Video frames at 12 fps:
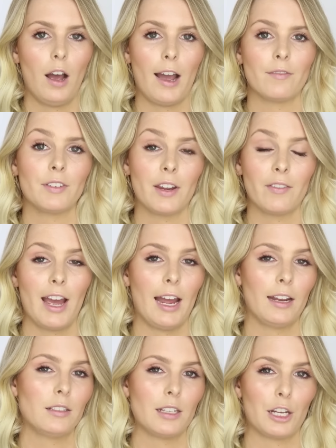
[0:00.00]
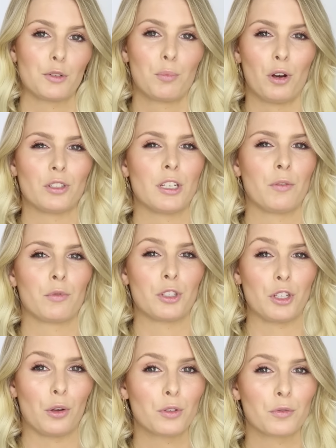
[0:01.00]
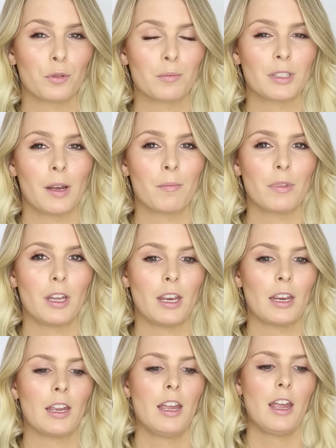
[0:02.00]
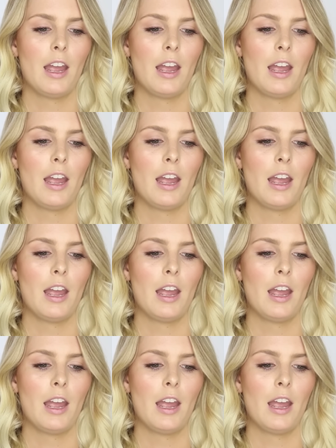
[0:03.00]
I've never had such positive results from something,